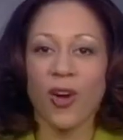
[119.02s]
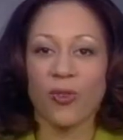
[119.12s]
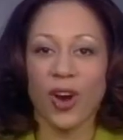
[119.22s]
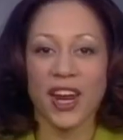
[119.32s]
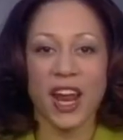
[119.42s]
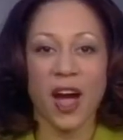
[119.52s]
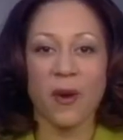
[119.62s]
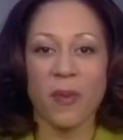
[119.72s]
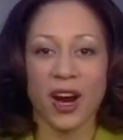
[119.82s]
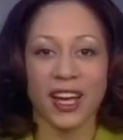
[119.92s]
Right now,
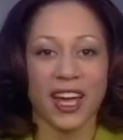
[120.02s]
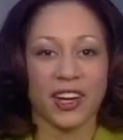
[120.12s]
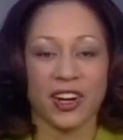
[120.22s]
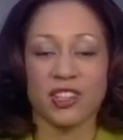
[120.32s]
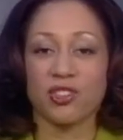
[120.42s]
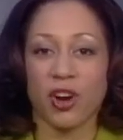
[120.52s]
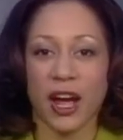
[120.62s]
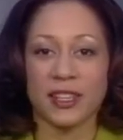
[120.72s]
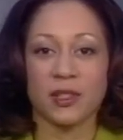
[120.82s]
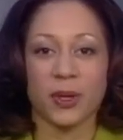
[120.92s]
Mark Hager is
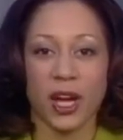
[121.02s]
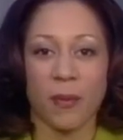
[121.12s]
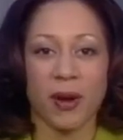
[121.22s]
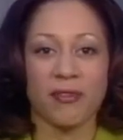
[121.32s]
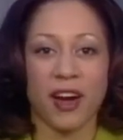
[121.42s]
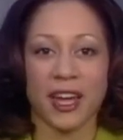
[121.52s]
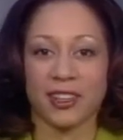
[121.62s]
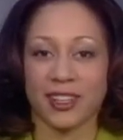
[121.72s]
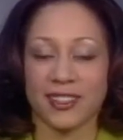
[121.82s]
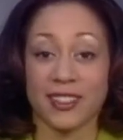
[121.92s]
trying to become a
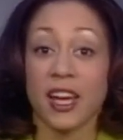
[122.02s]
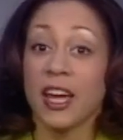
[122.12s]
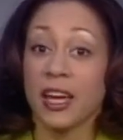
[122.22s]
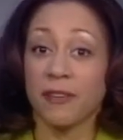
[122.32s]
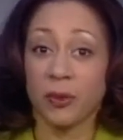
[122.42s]
finalist. If he